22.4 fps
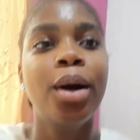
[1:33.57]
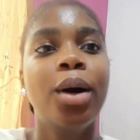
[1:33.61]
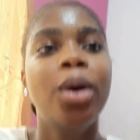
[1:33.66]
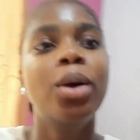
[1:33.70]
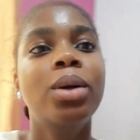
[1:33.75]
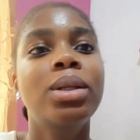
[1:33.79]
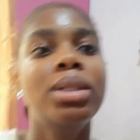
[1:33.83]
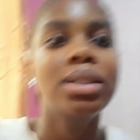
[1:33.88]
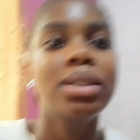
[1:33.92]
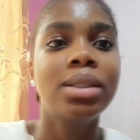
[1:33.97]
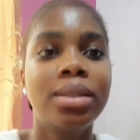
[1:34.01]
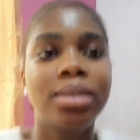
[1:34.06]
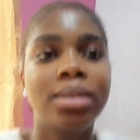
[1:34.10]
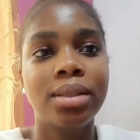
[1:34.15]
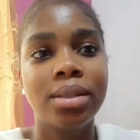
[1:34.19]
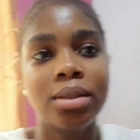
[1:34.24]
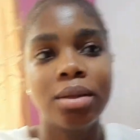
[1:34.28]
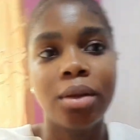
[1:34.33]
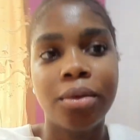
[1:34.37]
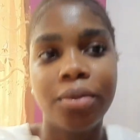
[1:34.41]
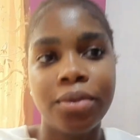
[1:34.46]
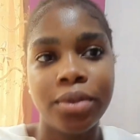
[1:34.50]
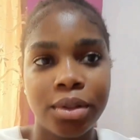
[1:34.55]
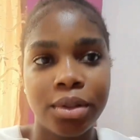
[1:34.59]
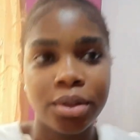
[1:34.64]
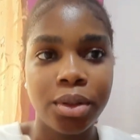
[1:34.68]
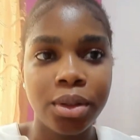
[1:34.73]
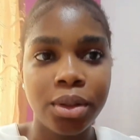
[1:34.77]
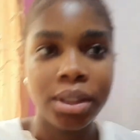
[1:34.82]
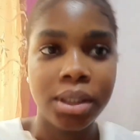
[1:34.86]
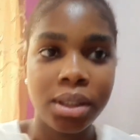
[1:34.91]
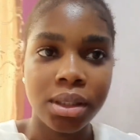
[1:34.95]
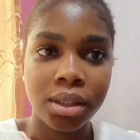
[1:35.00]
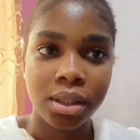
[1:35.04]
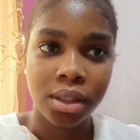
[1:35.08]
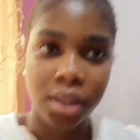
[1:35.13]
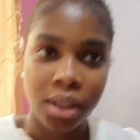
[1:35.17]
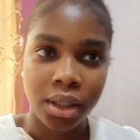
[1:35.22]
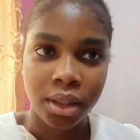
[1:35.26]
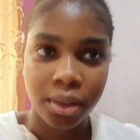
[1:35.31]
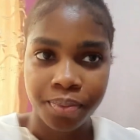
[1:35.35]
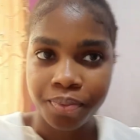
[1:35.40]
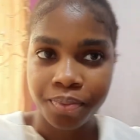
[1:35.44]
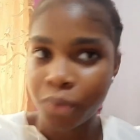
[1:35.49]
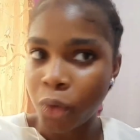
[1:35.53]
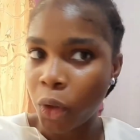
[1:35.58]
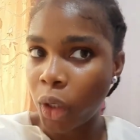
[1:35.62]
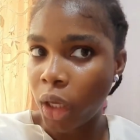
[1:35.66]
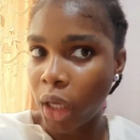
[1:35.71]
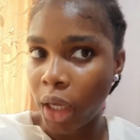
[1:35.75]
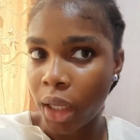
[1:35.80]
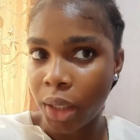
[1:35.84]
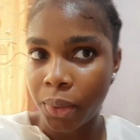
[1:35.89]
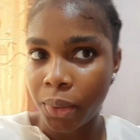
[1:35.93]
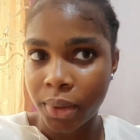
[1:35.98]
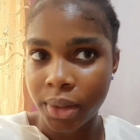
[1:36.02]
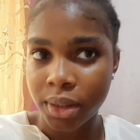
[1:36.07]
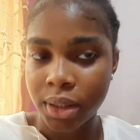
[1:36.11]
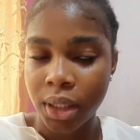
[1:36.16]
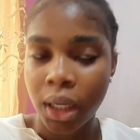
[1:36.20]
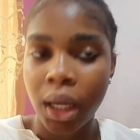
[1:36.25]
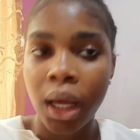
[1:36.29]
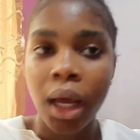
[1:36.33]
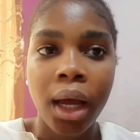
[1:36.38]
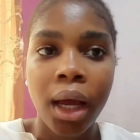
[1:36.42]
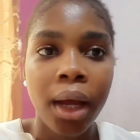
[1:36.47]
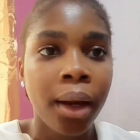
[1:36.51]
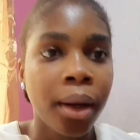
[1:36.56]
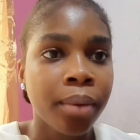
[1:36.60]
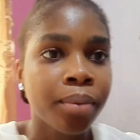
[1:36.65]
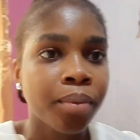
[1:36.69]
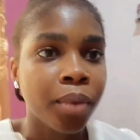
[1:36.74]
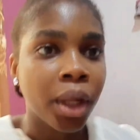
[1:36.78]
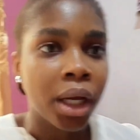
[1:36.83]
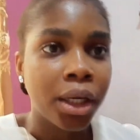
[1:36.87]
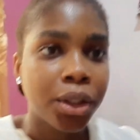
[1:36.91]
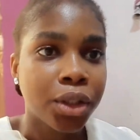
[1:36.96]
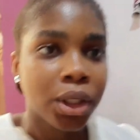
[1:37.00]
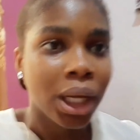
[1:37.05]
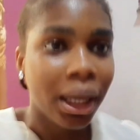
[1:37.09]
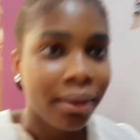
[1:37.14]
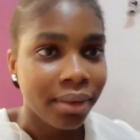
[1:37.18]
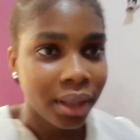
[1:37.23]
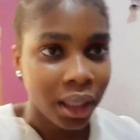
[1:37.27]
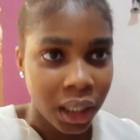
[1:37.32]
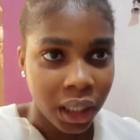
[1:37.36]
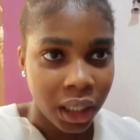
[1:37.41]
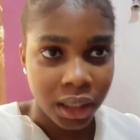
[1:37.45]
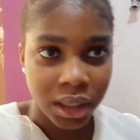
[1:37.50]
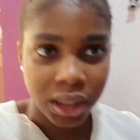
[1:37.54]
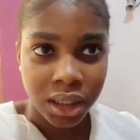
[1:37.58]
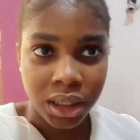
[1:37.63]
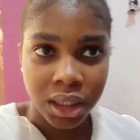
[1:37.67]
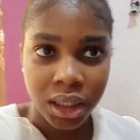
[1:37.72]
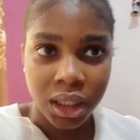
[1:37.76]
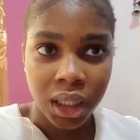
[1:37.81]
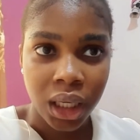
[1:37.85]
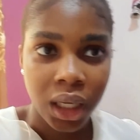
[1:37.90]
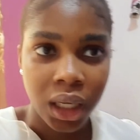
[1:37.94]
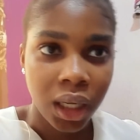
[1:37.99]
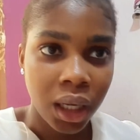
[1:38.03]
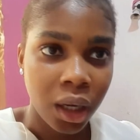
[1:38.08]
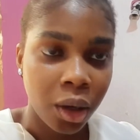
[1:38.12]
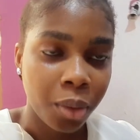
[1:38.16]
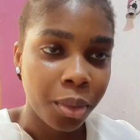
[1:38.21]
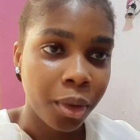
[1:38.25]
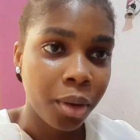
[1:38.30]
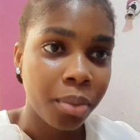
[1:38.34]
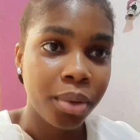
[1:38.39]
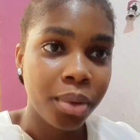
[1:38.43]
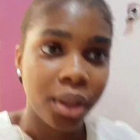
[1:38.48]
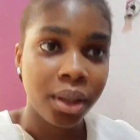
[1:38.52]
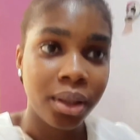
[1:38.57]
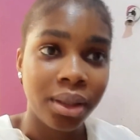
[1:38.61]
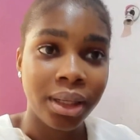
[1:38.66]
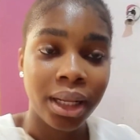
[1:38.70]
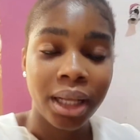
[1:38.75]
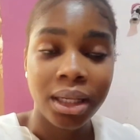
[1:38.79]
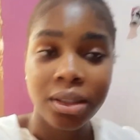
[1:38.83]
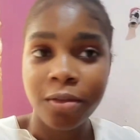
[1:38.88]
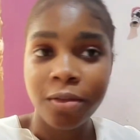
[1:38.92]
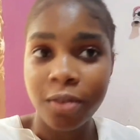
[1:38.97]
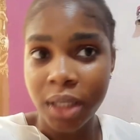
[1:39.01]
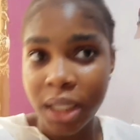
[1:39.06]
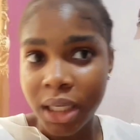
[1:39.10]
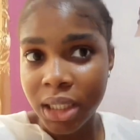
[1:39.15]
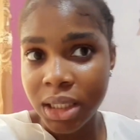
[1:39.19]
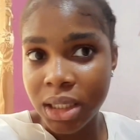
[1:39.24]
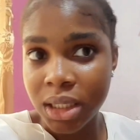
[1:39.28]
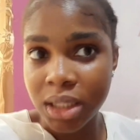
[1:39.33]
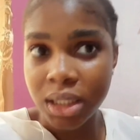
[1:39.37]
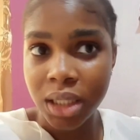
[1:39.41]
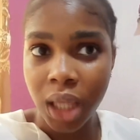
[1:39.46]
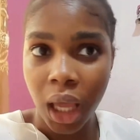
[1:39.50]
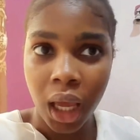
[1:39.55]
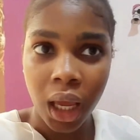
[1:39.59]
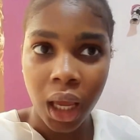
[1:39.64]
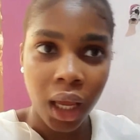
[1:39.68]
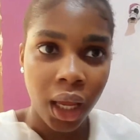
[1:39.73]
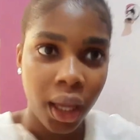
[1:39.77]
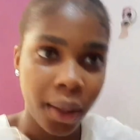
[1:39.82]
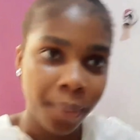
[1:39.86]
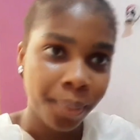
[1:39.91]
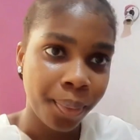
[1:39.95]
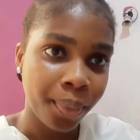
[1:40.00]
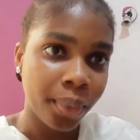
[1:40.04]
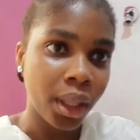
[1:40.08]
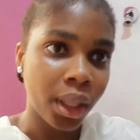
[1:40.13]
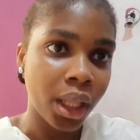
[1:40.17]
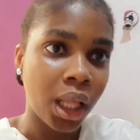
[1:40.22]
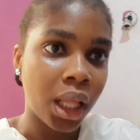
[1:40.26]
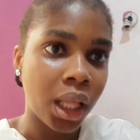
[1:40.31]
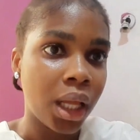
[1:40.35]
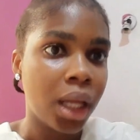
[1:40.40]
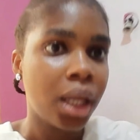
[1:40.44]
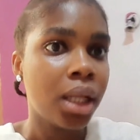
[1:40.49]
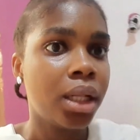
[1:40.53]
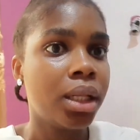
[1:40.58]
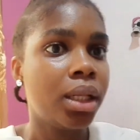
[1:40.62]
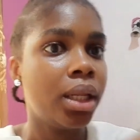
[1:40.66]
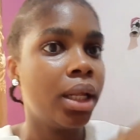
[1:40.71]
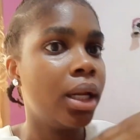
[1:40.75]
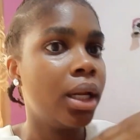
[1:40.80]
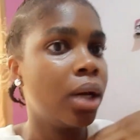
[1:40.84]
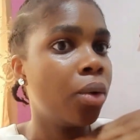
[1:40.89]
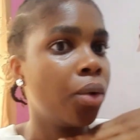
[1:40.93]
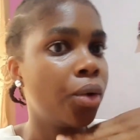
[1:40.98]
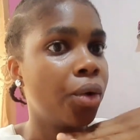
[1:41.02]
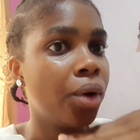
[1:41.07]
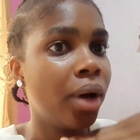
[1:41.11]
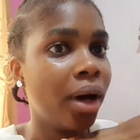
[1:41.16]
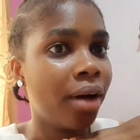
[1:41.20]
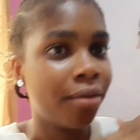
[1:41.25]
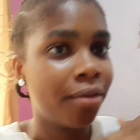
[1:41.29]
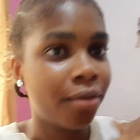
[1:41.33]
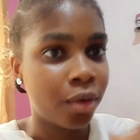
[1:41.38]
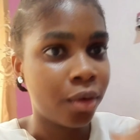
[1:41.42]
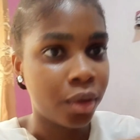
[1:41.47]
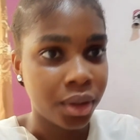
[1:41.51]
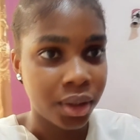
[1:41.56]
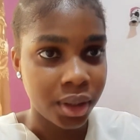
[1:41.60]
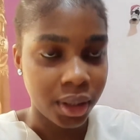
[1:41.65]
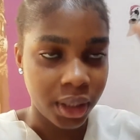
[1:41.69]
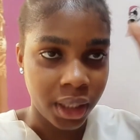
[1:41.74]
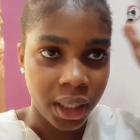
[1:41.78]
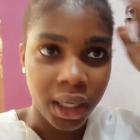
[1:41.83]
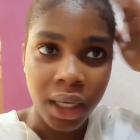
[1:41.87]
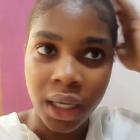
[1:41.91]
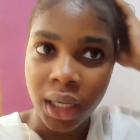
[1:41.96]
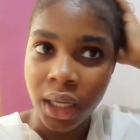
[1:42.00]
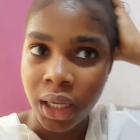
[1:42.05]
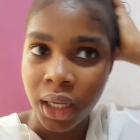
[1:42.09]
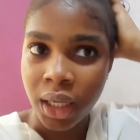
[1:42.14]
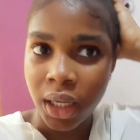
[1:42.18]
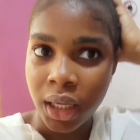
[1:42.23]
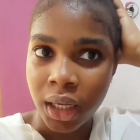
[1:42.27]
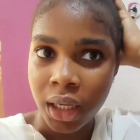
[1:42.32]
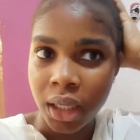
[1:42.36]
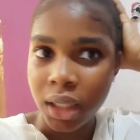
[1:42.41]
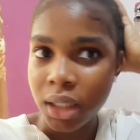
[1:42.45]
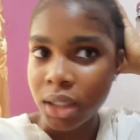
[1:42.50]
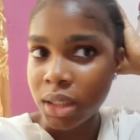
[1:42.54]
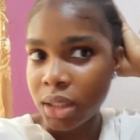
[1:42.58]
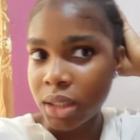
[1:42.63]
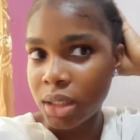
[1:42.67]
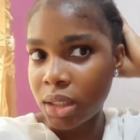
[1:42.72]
All this stuff is not easy. Okay, anyways. So after that, I'll probably Netflix. Then I'll go have fun tonight.